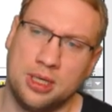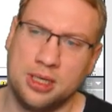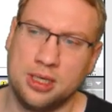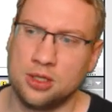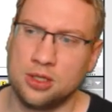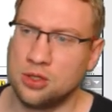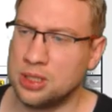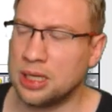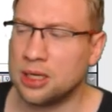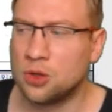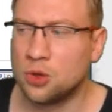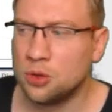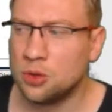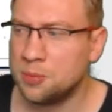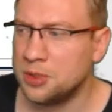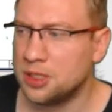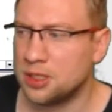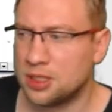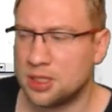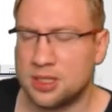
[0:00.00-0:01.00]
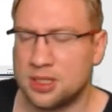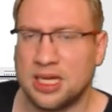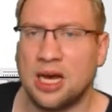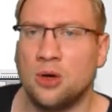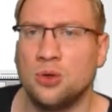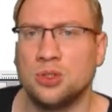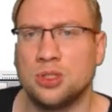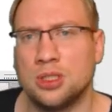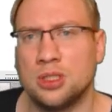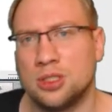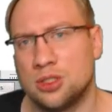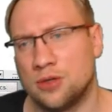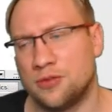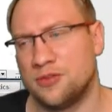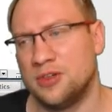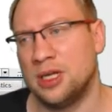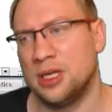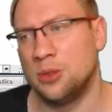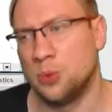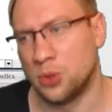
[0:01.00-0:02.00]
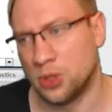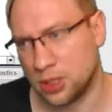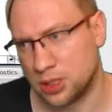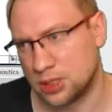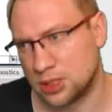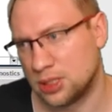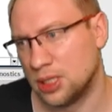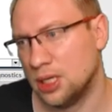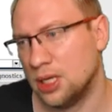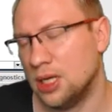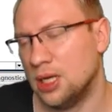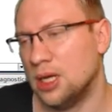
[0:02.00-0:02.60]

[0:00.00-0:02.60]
right? There could be thousands of networks.